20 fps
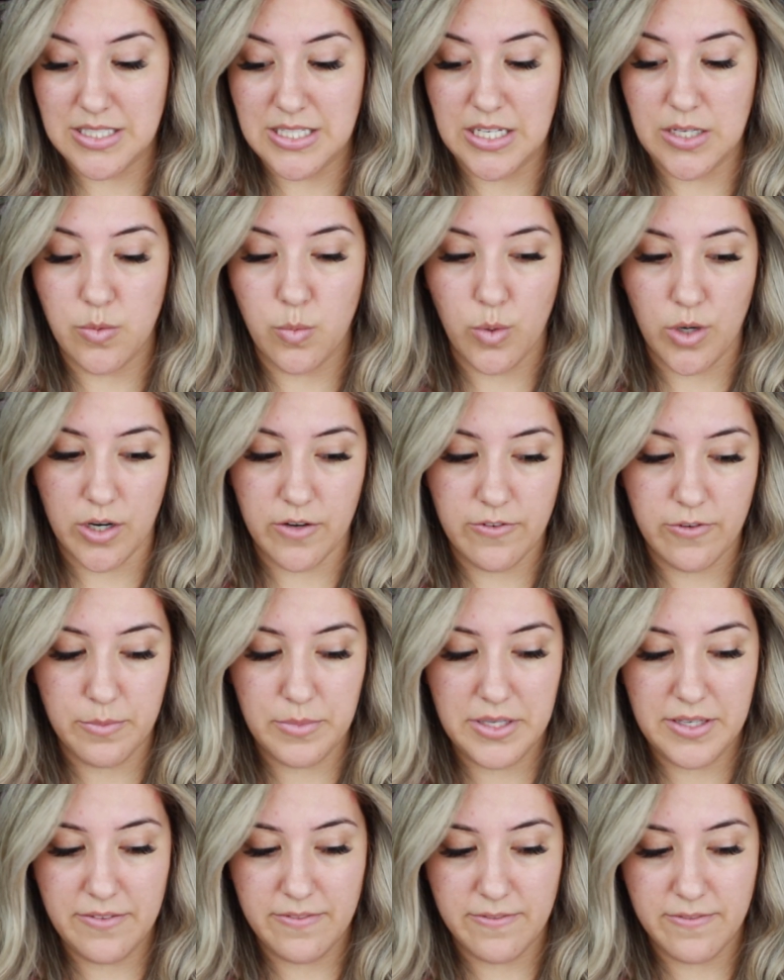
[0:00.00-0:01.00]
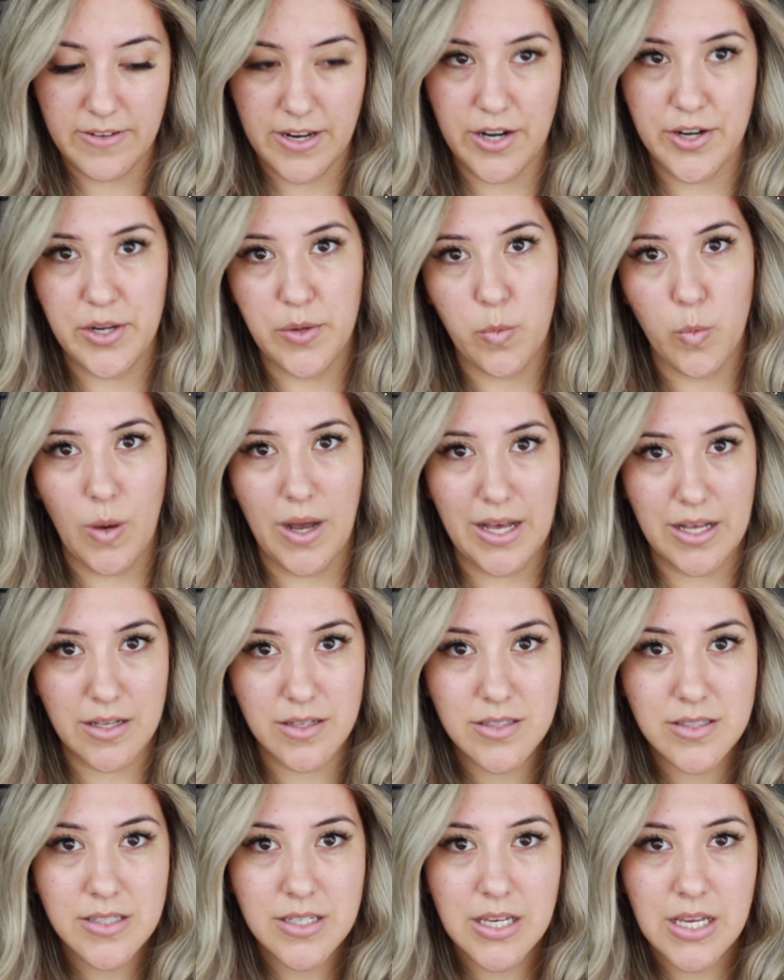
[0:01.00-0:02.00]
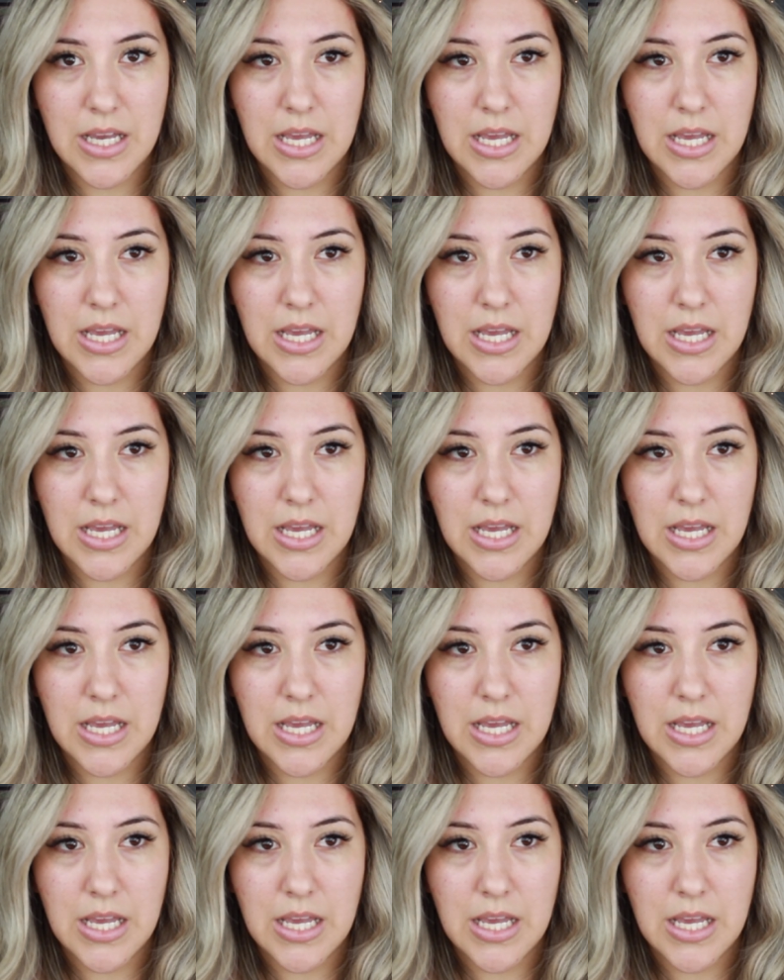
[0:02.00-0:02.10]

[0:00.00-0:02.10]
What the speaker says: did work for me very well.